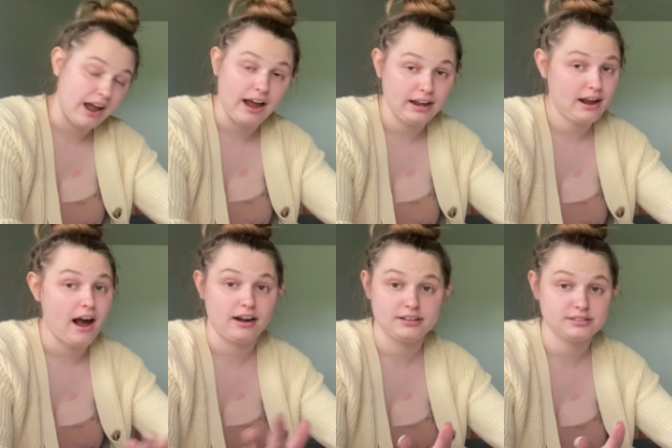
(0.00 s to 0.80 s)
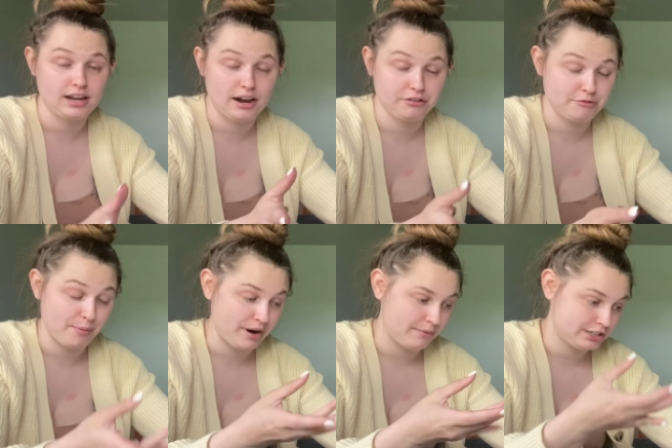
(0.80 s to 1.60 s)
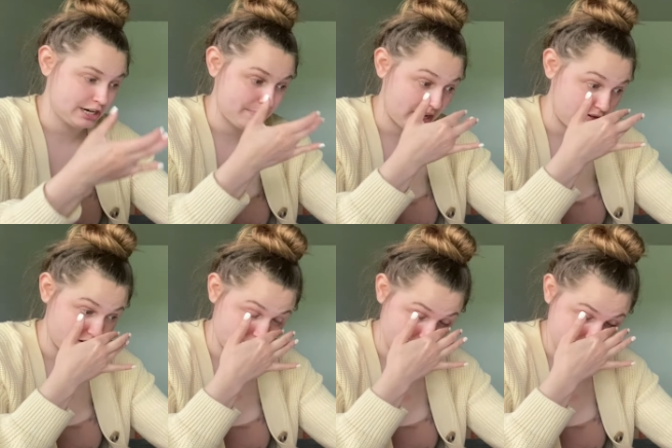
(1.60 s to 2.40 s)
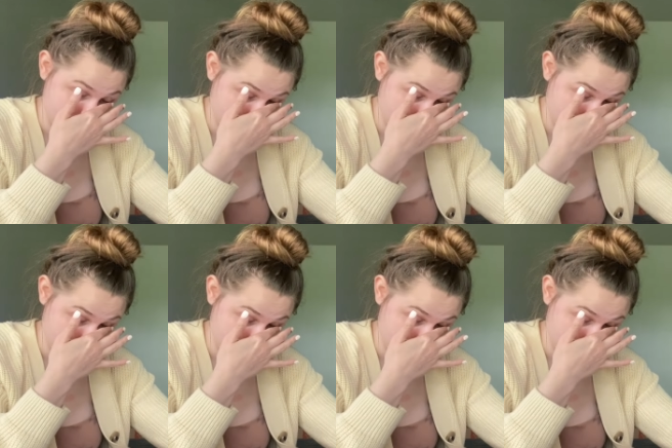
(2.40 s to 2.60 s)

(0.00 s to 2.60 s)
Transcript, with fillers: I honestly, I don't remember how much I paid for this.